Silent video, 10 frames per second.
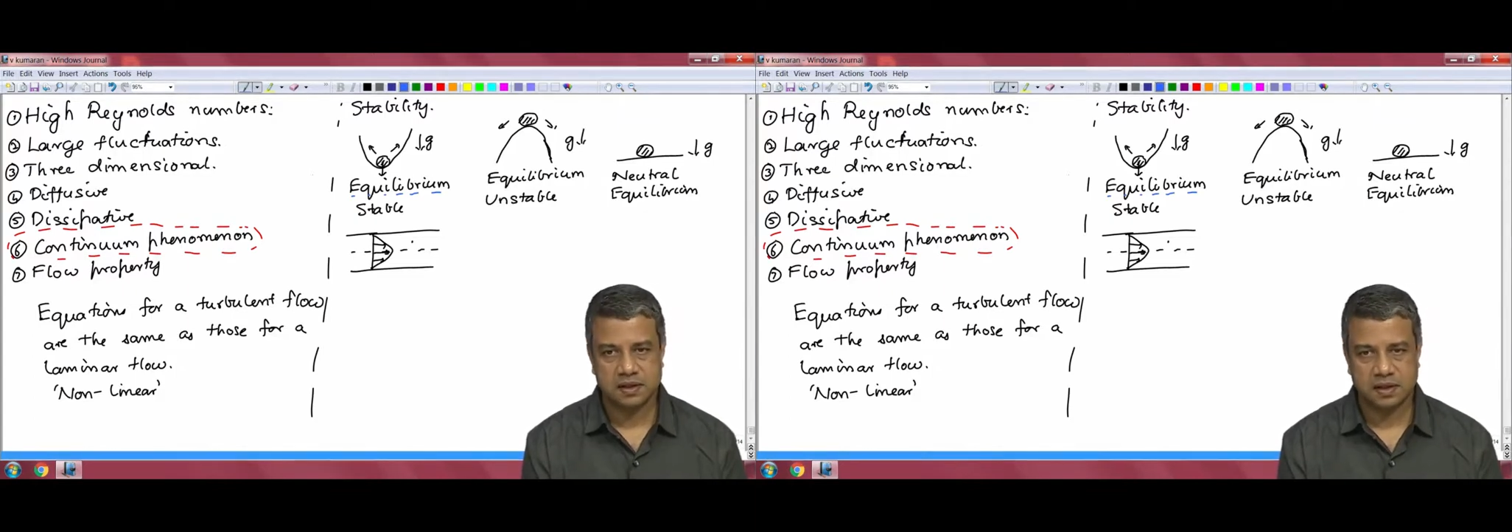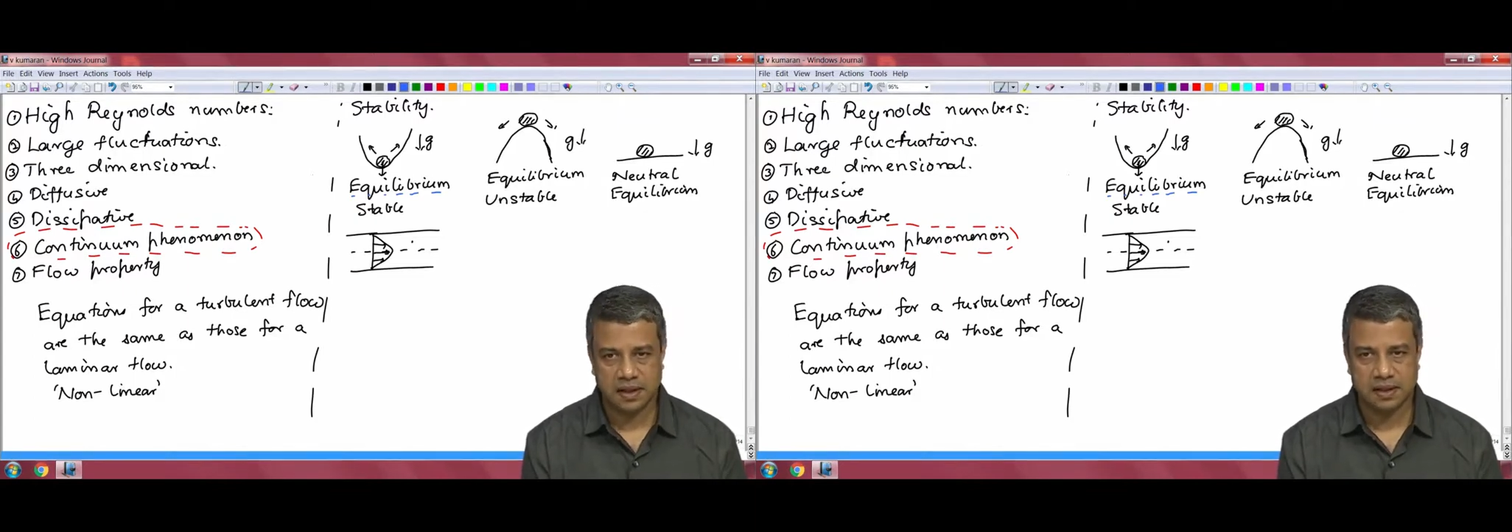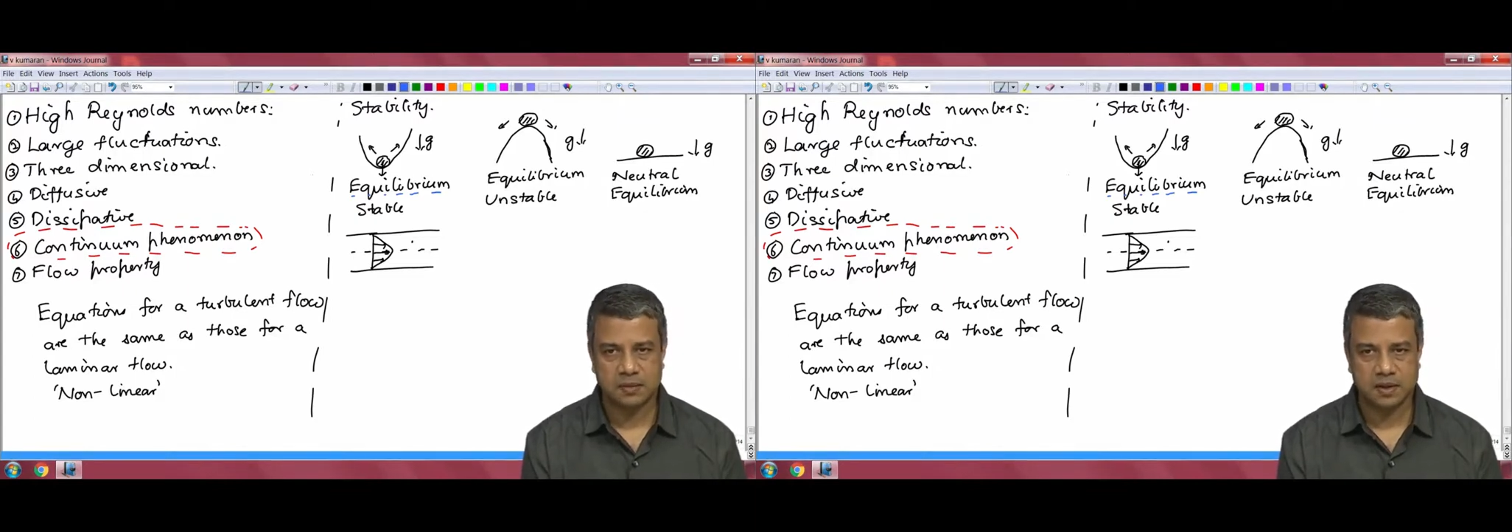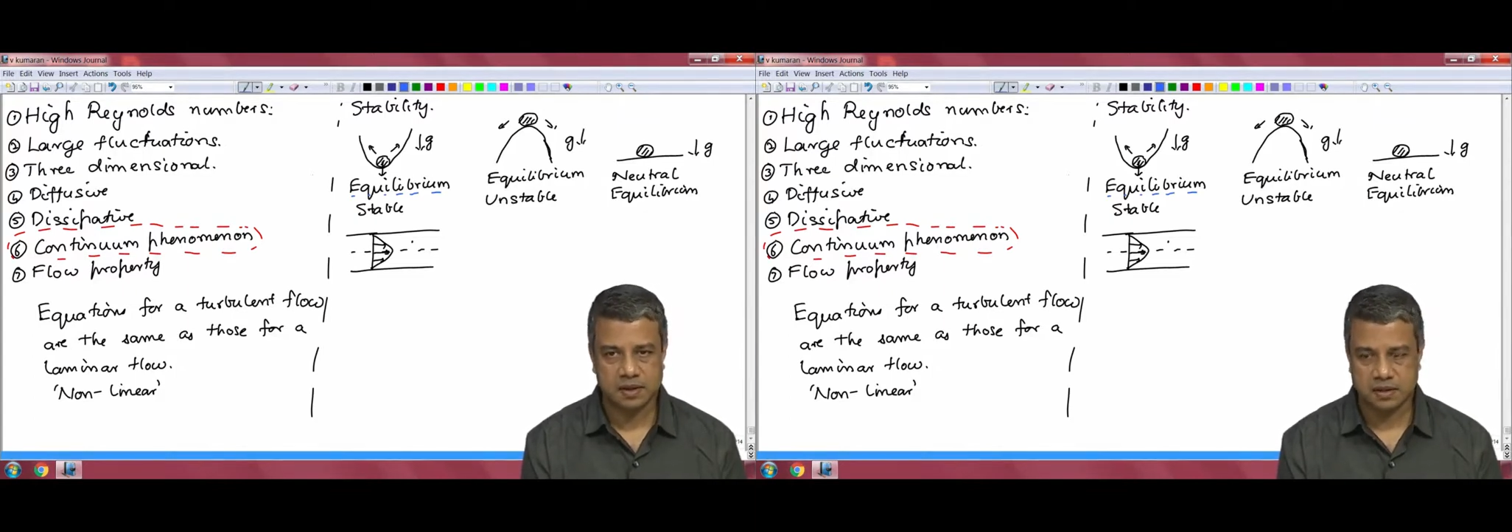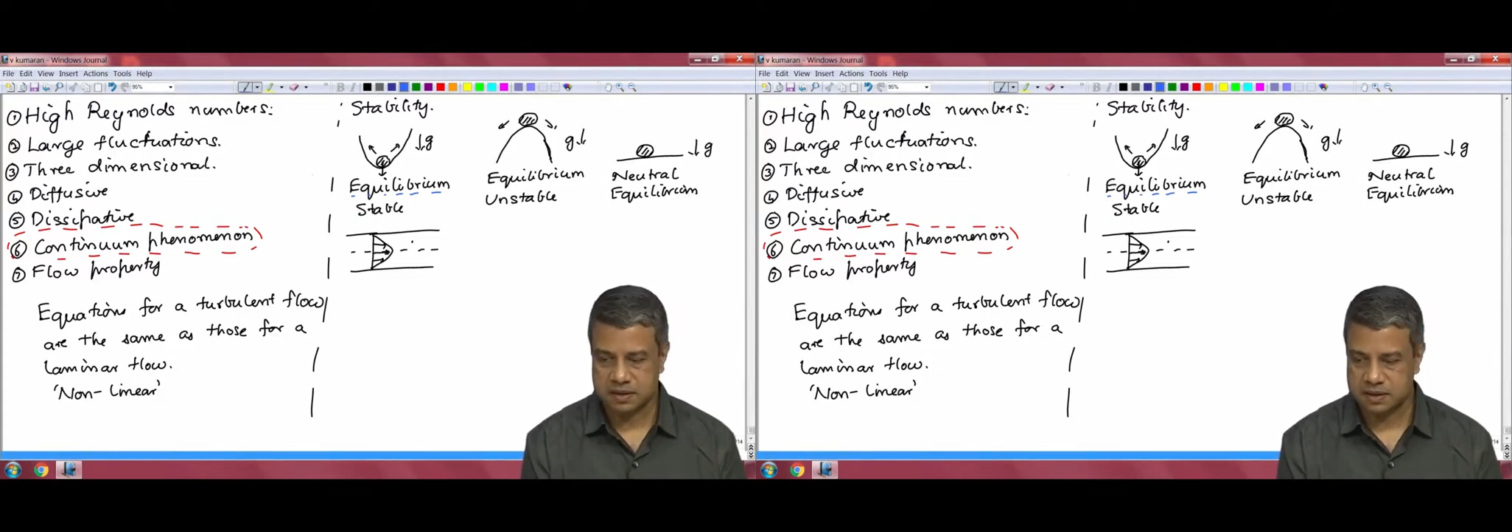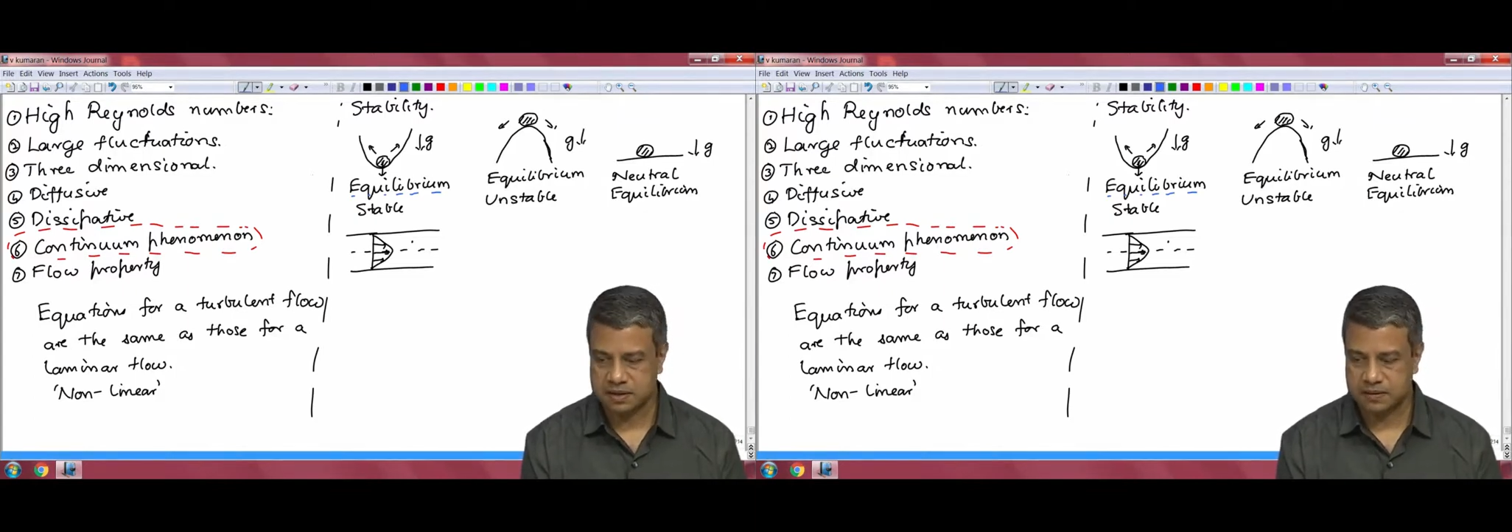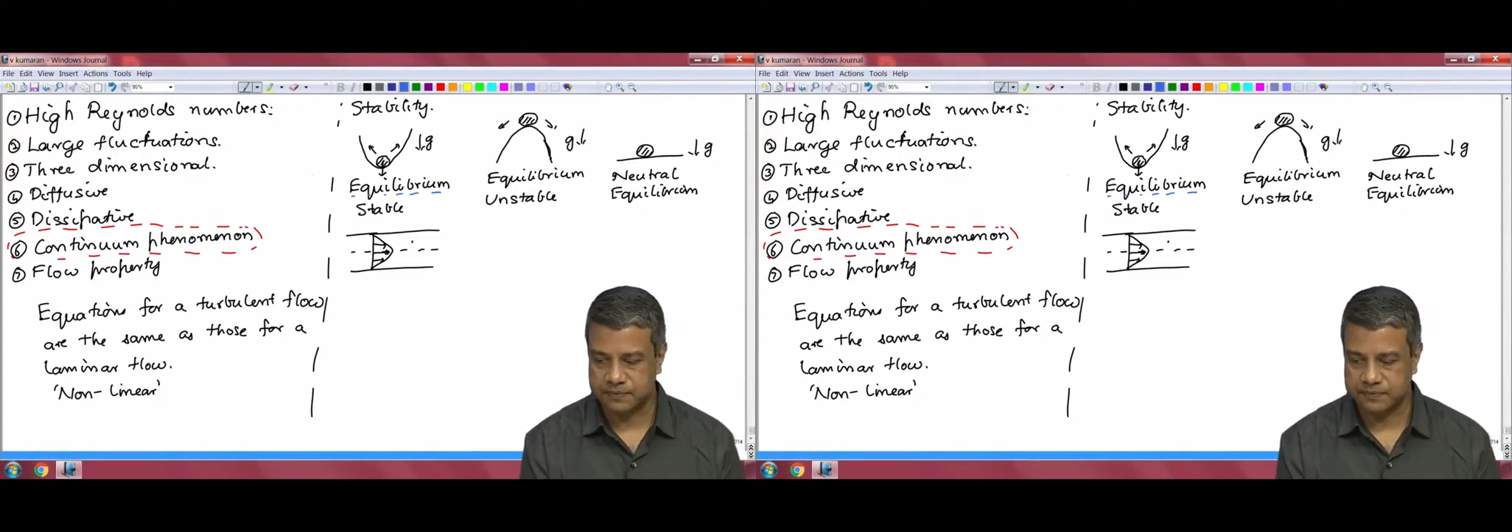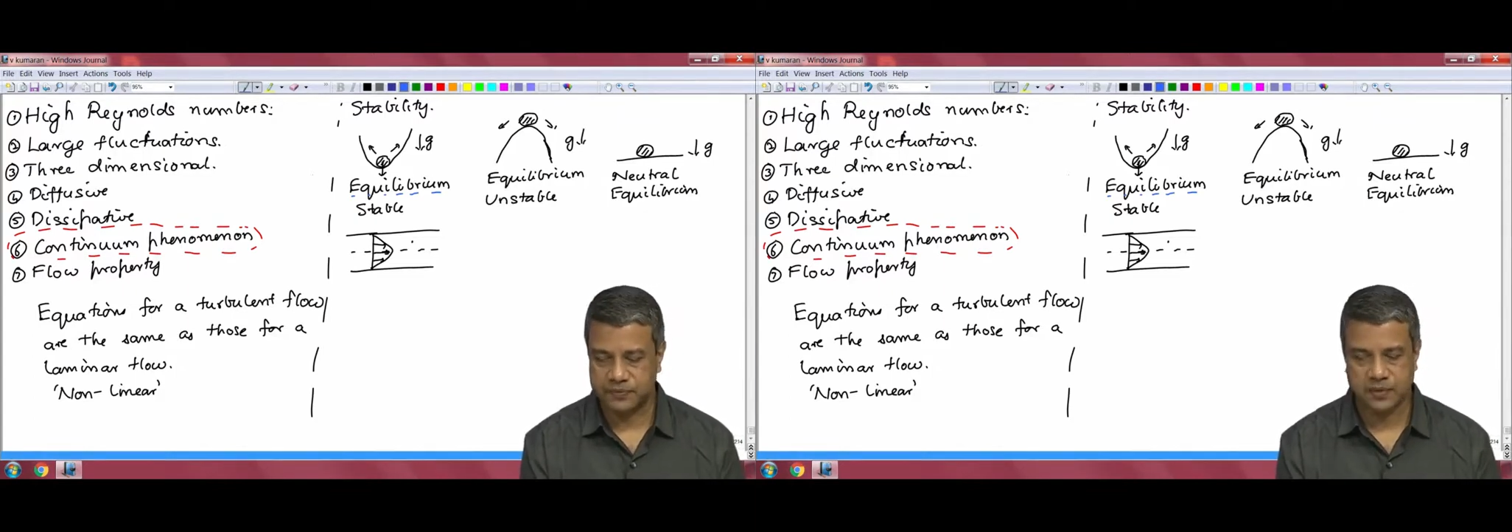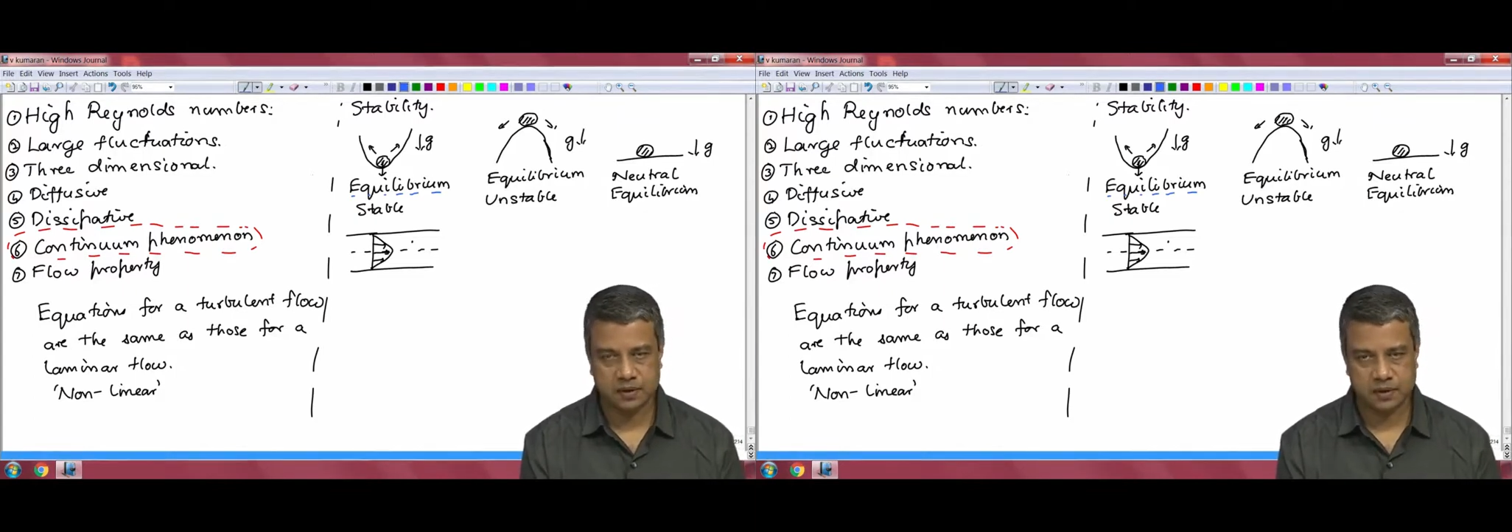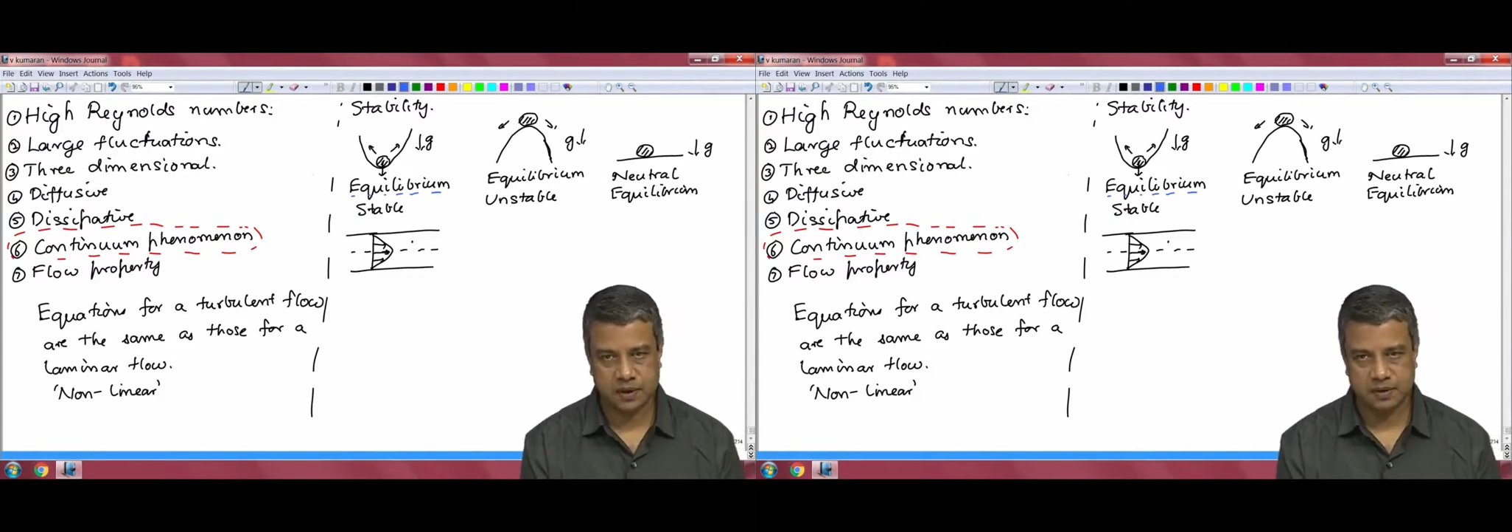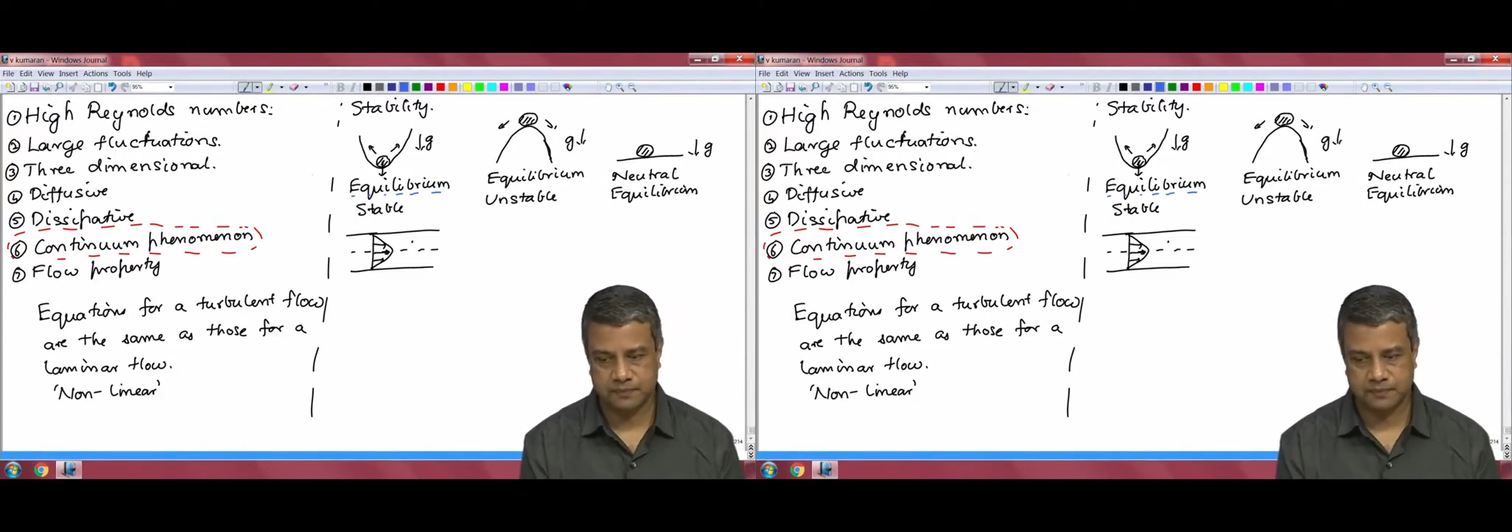high dimensional system. Okay.